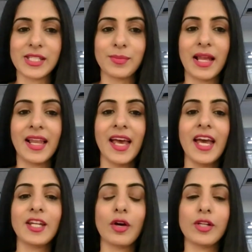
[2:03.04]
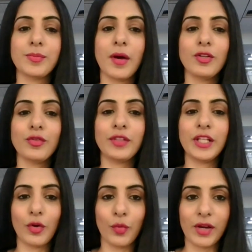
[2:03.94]
as well. As part of
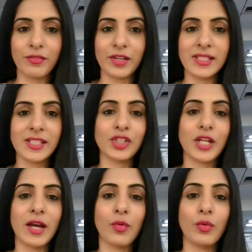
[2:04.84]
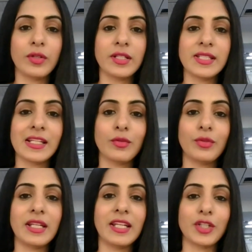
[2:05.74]
the O F S, the shareholders,
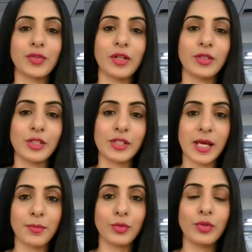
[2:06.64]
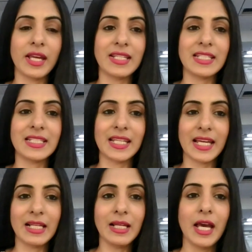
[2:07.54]
including Yashwardhan Sabu, K D D
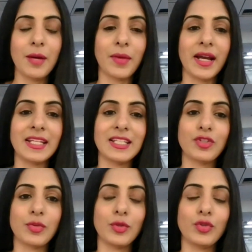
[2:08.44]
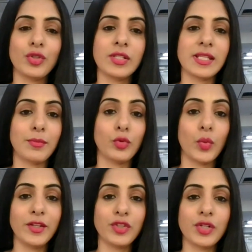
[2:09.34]
L, Mahi Distribution, Sabu
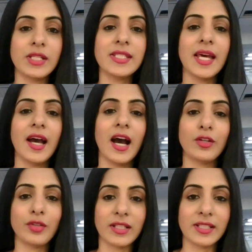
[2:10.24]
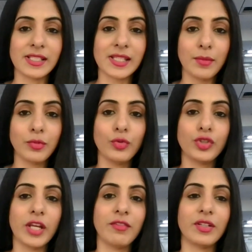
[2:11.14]
Ventures, Anuradha Sabu,
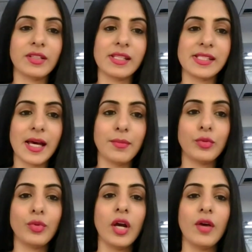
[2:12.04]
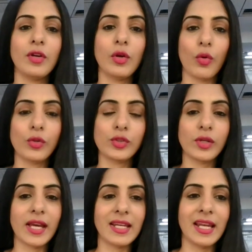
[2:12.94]
Jaywardhan Sabu, will also
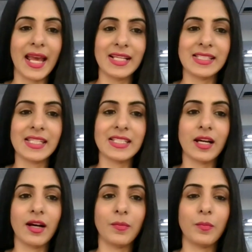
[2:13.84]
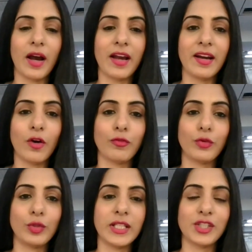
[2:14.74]
get exit uh, via
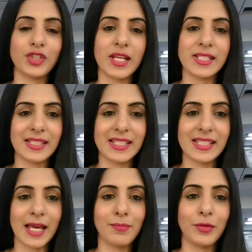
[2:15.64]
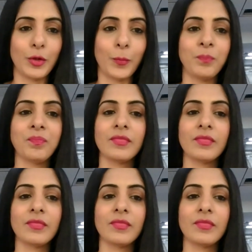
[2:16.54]
offloading the shares in this I P O.